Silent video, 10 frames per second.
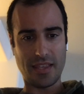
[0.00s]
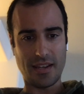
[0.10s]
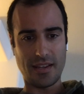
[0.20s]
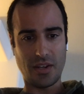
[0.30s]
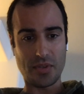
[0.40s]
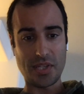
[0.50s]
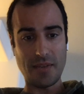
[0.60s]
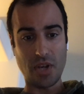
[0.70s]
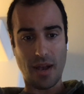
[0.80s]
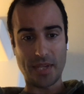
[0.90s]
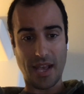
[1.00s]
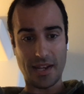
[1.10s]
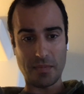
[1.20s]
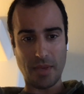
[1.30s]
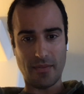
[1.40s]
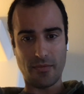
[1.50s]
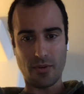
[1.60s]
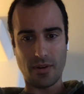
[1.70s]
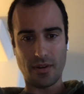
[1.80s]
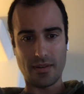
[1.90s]
that Steve Jobs had his
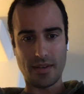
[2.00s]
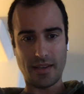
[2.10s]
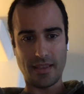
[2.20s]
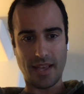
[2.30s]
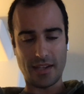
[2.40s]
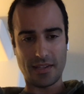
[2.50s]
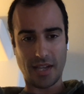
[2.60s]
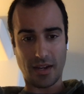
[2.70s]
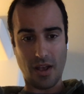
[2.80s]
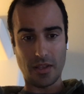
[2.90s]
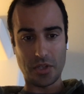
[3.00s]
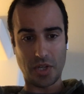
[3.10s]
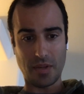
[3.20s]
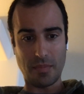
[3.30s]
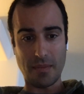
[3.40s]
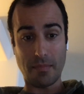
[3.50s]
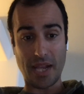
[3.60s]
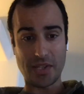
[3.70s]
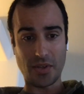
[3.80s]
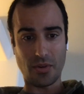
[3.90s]
metaphor that technology could be a
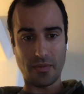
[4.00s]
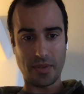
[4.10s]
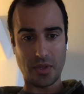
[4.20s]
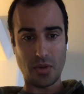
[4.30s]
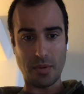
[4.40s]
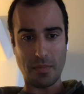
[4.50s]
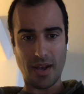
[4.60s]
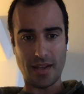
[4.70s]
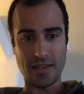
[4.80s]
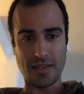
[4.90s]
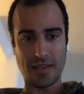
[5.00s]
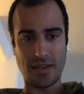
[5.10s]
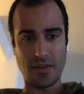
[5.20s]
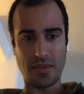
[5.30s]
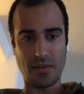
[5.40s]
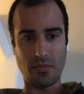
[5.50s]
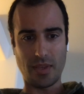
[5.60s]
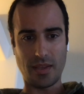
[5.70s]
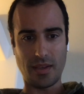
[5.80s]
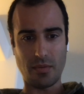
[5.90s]
bicycle for the human mind. That
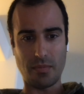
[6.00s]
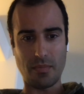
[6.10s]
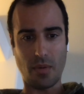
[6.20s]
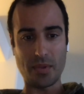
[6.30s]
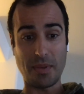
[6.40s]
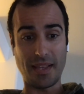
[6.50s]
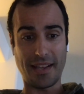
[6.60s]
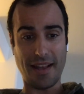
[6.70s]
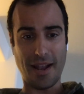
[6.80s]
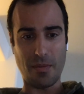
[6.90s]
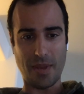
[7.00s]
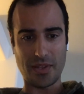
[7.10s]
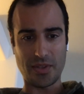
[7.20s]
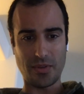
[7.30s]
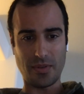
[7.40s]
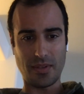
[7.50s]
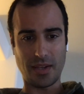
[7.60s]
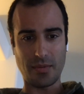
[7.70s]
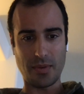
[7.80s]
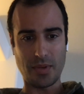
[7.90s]
it would almost be like an Iron Man suit.
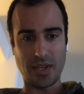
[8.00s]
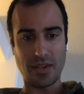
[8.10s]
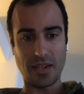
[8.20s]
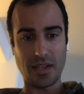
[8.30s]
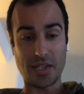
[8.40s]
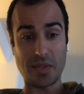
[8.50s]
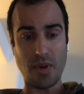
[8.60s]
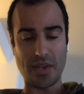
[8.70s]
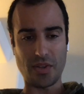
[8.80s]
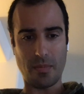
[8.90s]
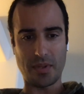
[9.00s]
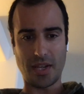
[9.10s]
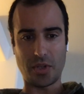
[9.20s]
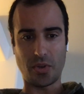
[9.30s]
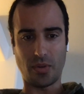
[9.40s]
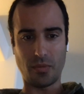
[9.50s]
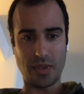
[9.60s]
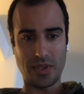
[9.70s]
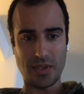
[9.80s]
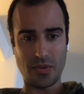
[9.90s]
Like we could express our potential
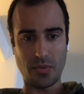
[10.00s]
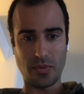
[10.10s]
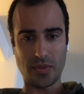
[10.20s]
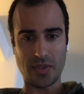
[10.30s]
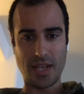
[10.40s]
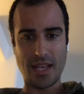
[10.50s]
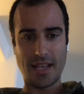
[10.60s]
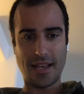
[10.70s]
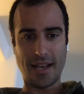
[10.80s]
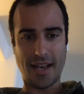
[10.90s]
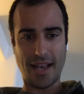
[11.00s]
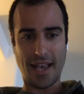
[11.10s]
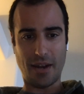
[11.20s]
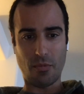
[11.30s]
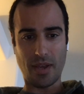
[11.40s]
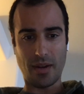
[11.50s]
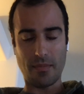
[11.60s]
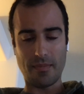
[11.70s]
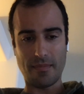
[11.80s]
with these tools at a